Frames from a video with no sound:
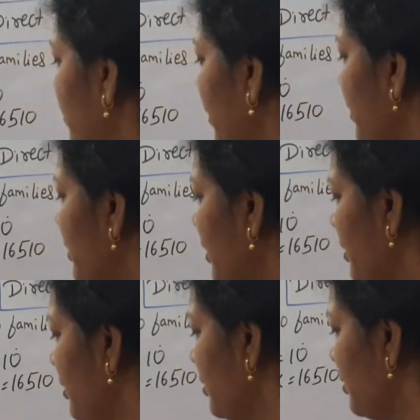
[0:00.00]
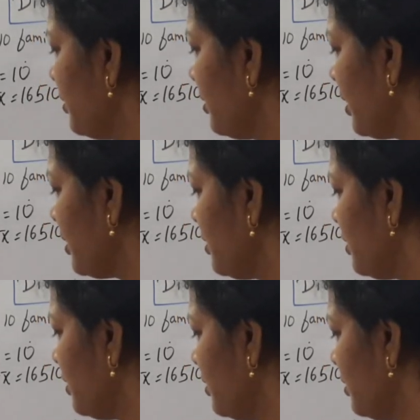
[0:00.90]
510,
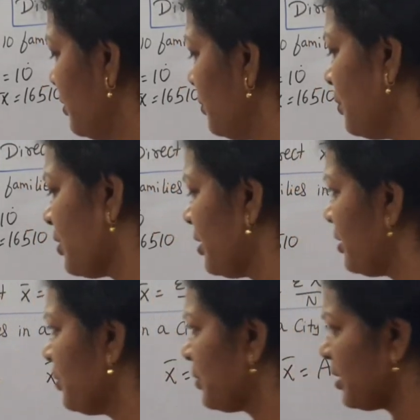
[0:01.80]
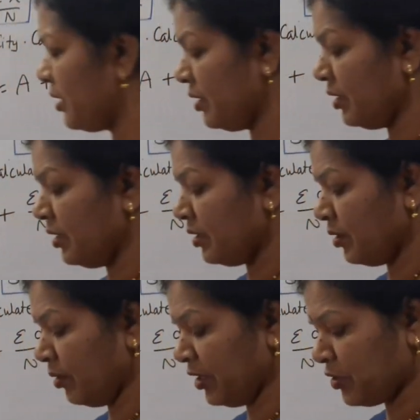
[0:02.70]
90, 400, okay.
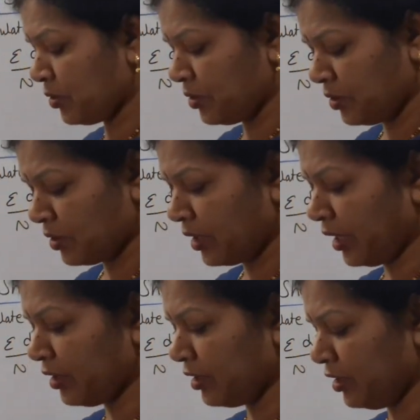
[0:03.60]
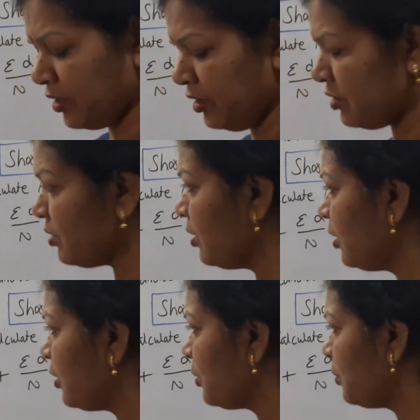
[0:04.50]
Now, let's calculate this.
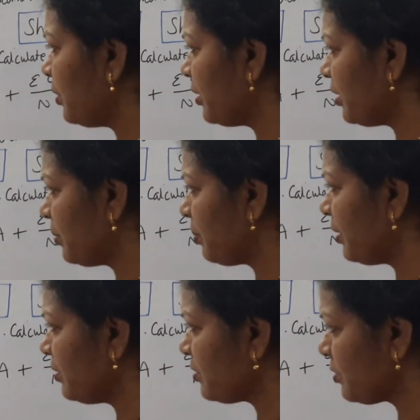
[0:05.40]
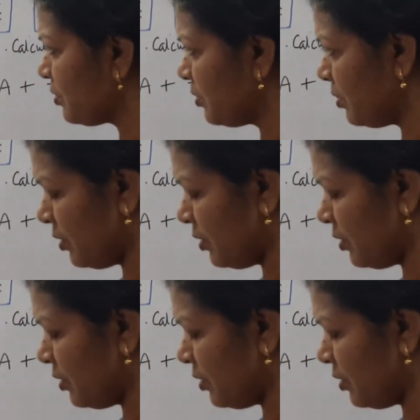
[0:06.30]
200 plus